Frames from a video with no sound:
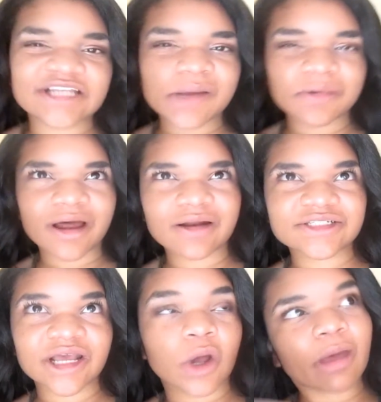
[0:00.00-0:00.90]
name and not
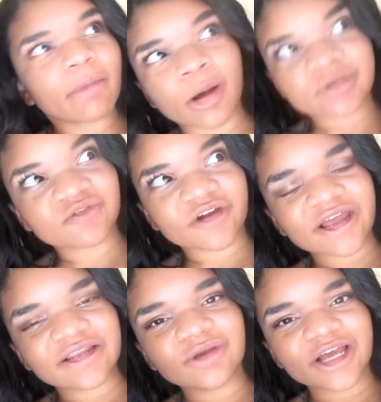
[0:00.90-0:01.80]
say, oh yeah, my mom's
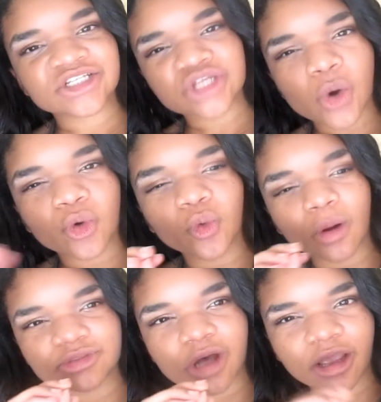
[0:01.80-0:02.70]
friend. You guys know who
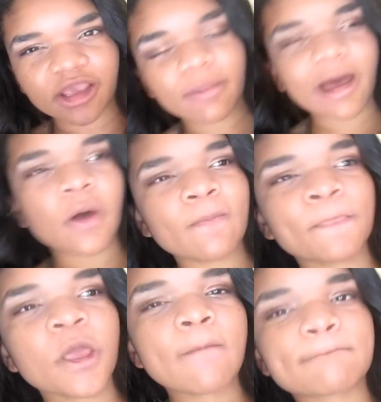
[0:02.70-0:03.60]
I'm talking about.
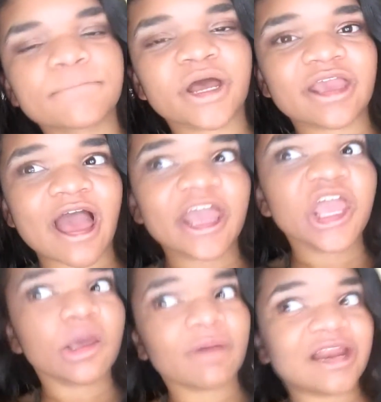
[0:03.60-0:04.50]
But yeah,
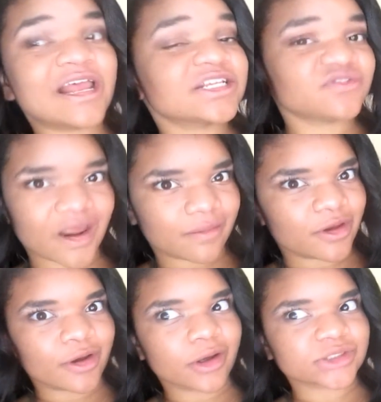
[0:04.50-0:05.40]
him and his family
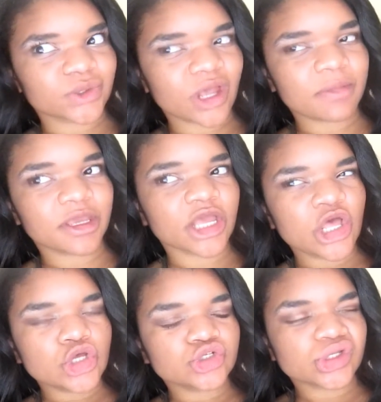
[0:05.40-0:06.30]
are also coming.
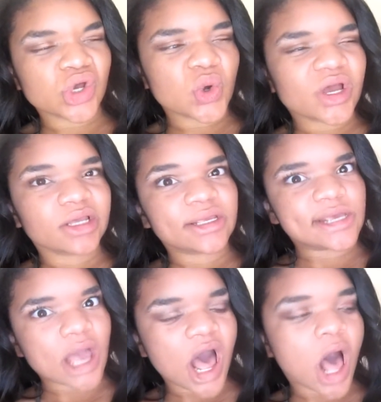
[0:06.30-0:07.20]
So
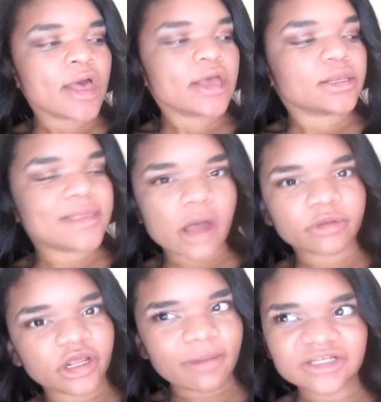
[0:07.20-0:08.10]
yeah. Now I'm
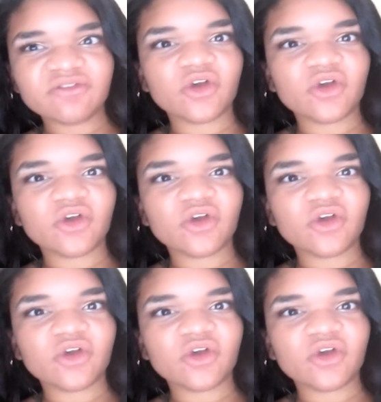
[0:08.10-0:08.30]
gonna get back to